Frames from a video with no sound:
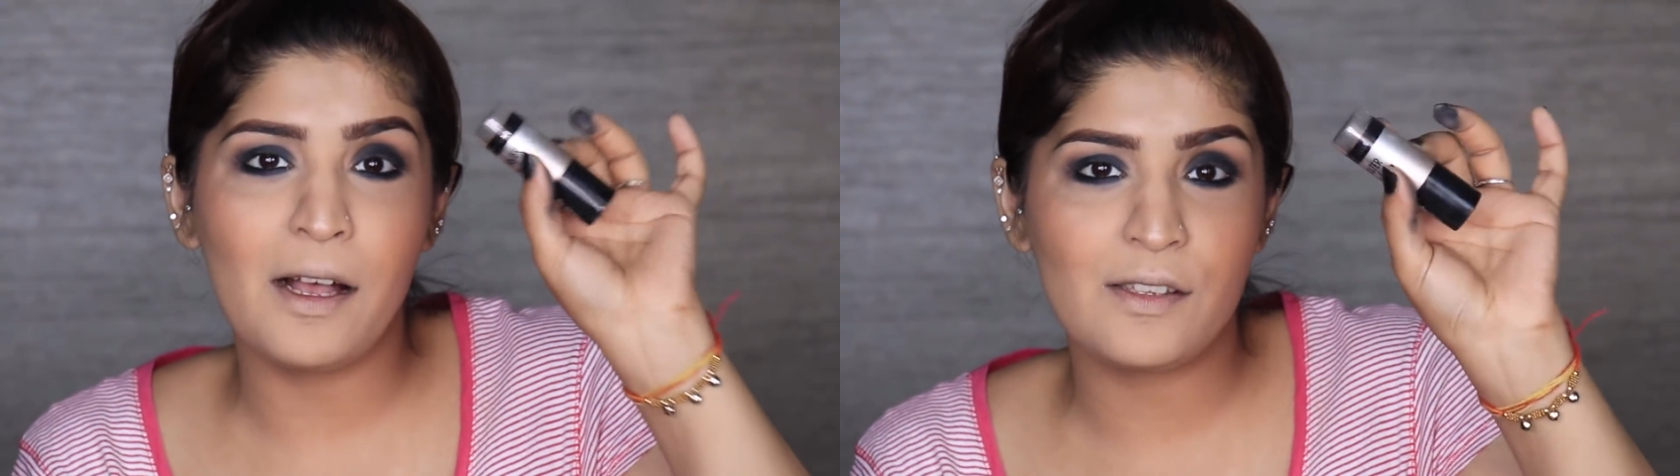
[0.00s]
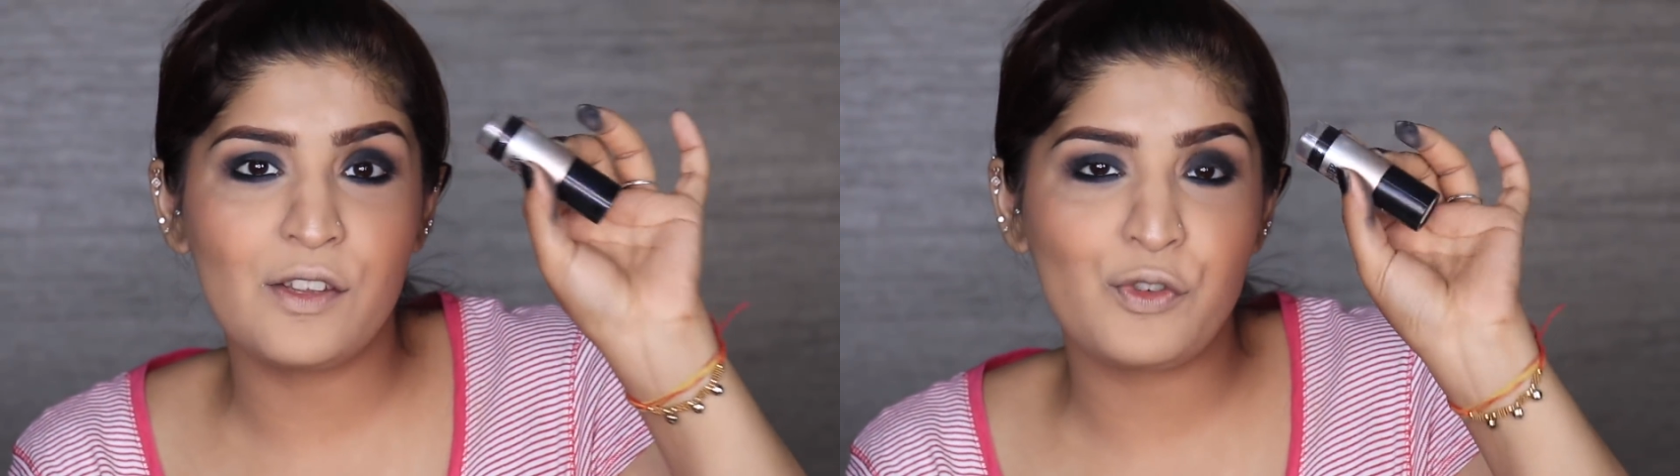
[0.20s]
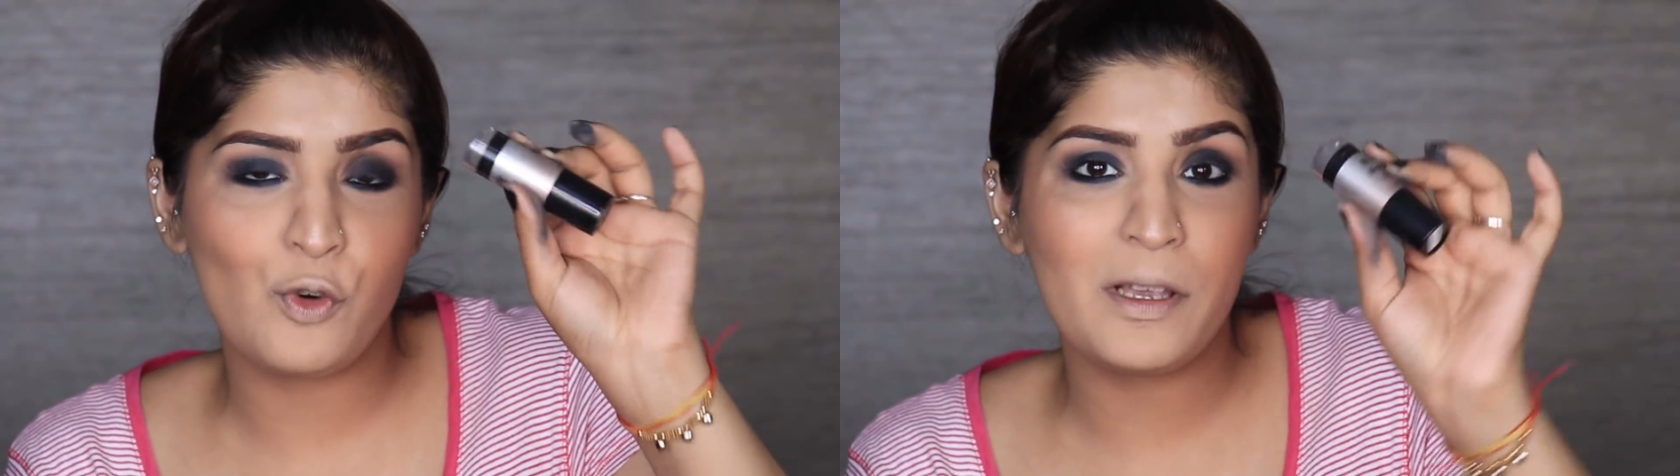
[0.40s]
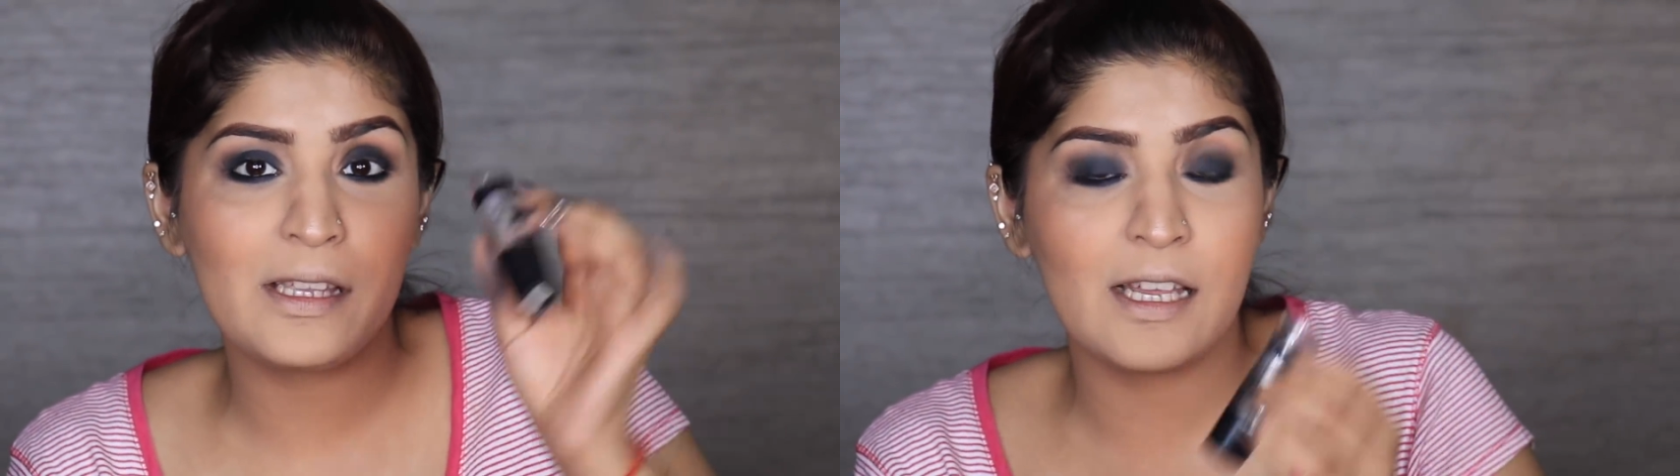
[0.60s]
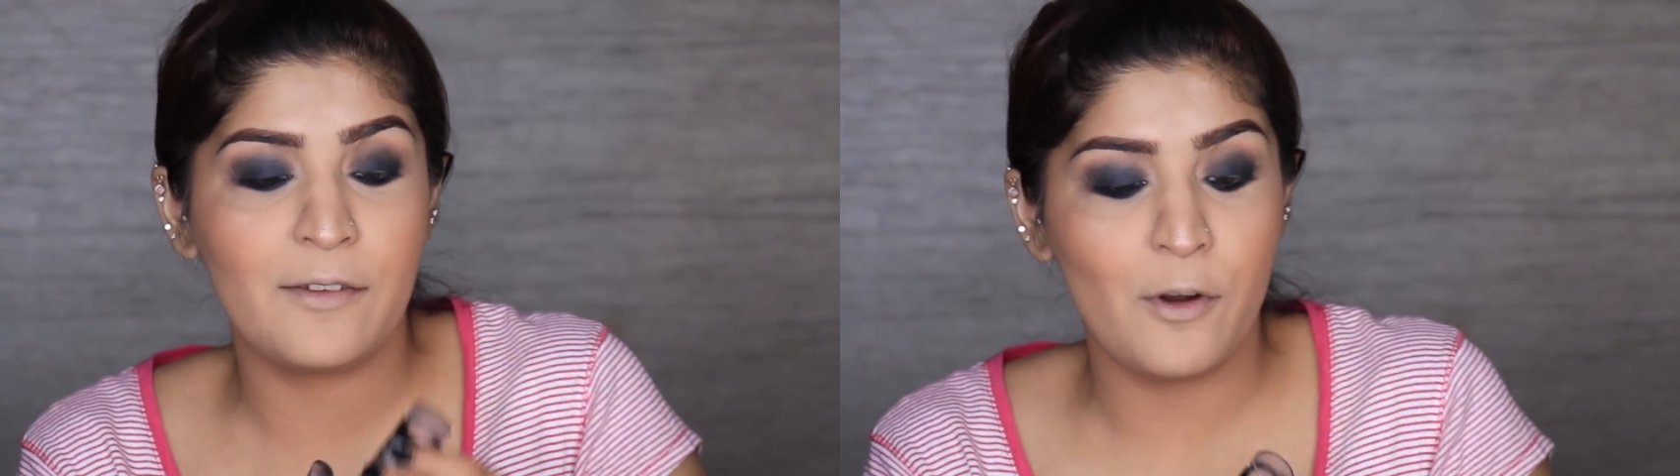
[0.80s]
master
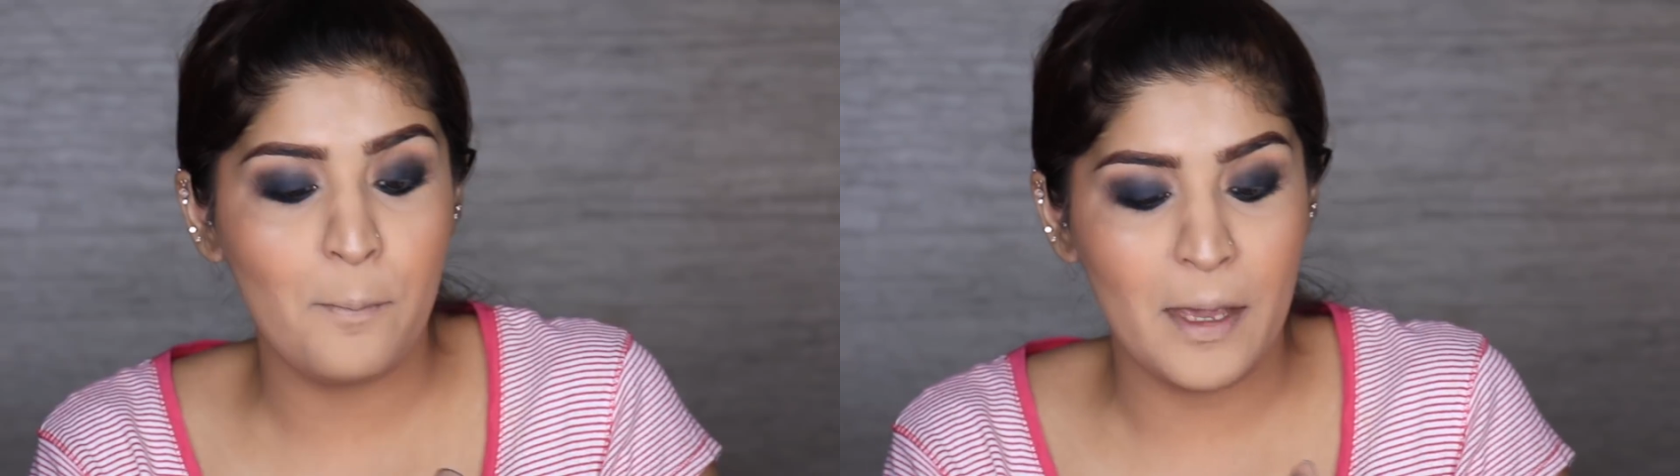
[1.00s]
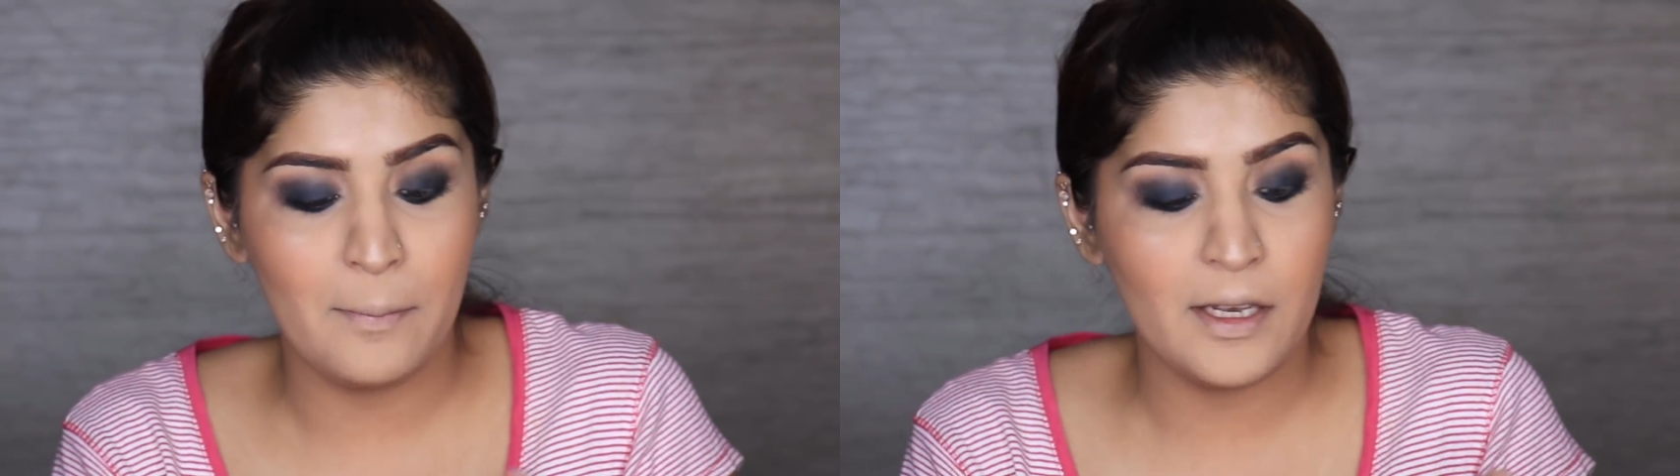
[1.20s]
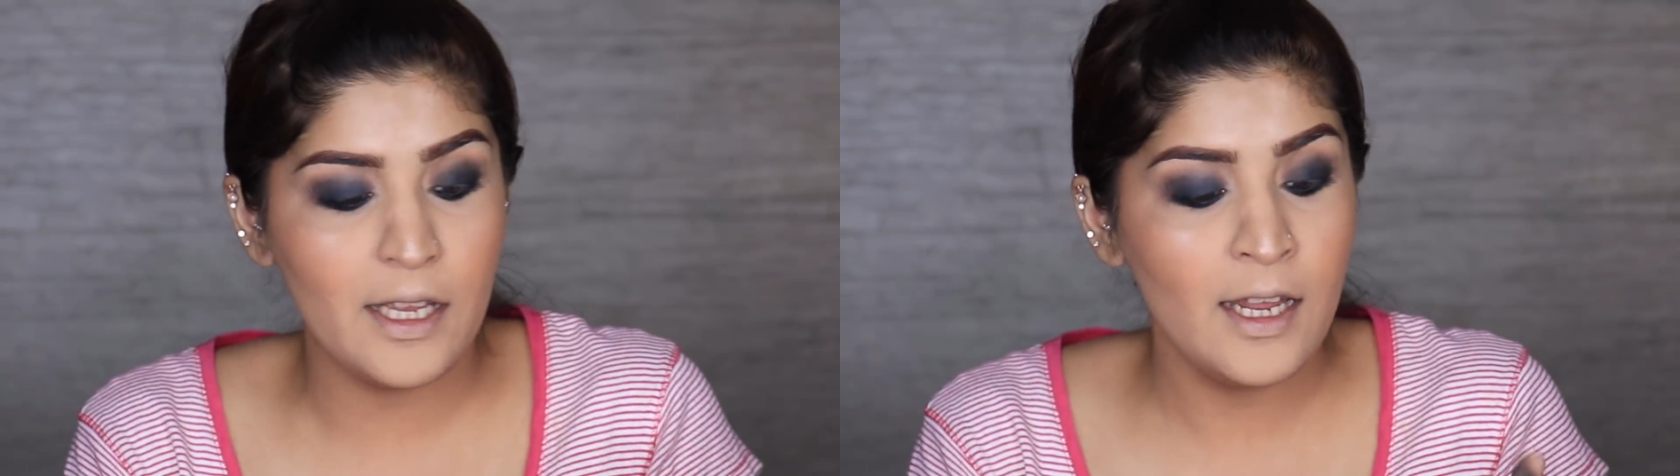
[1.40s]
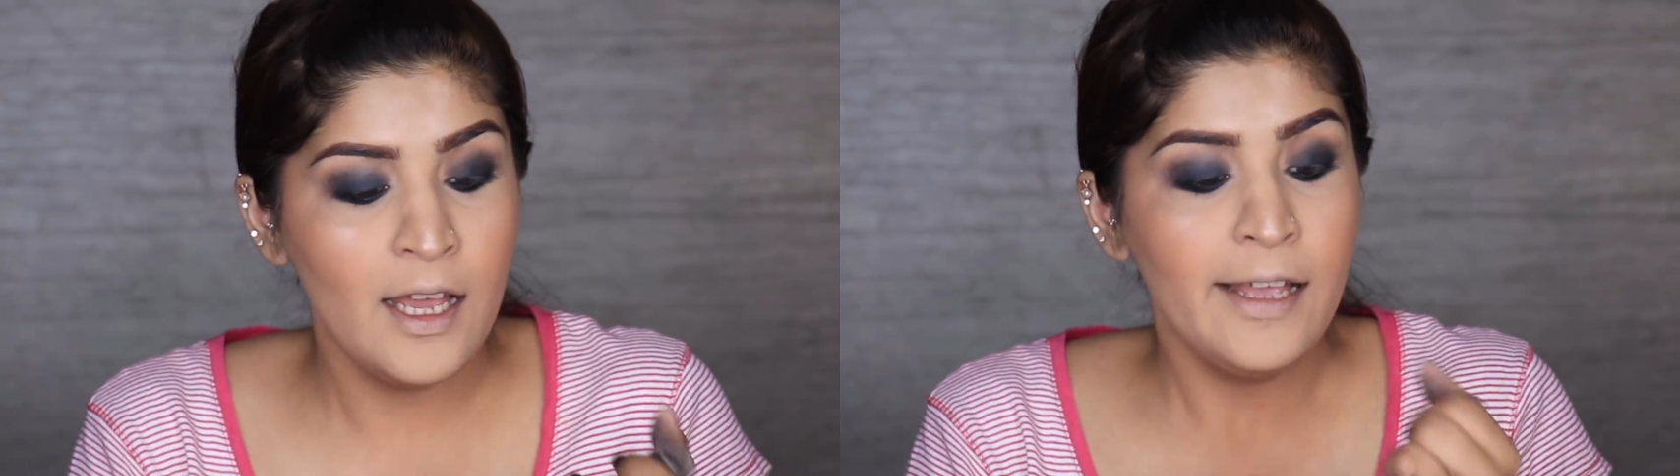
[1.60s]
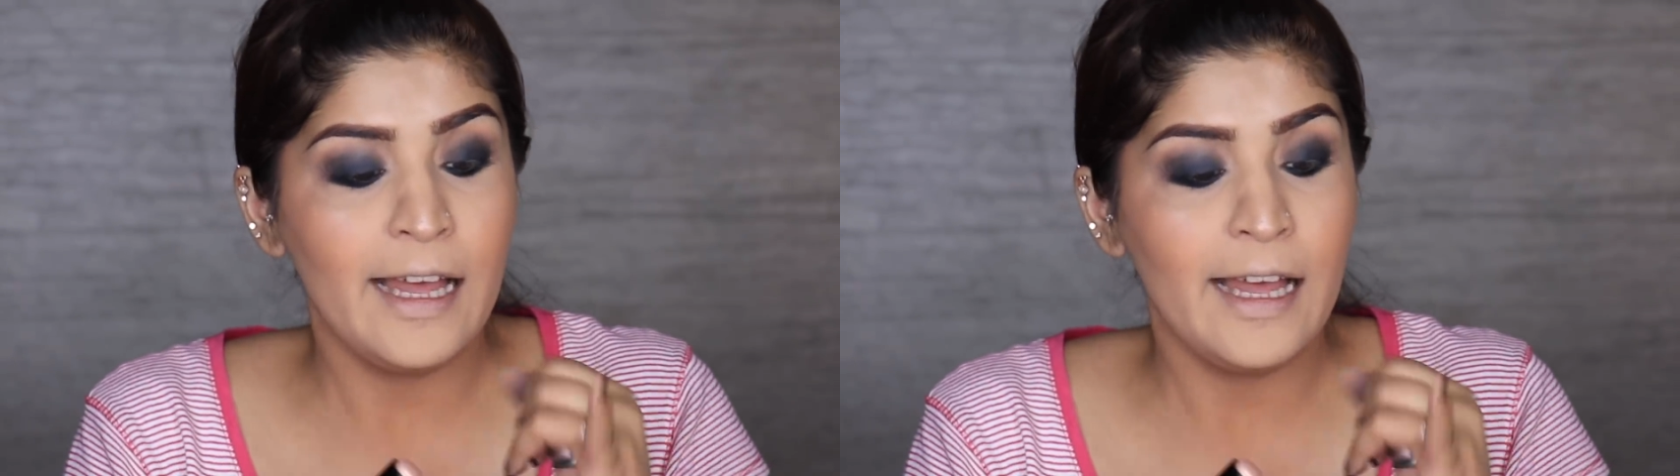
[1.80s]
strobing stick from Maybelline.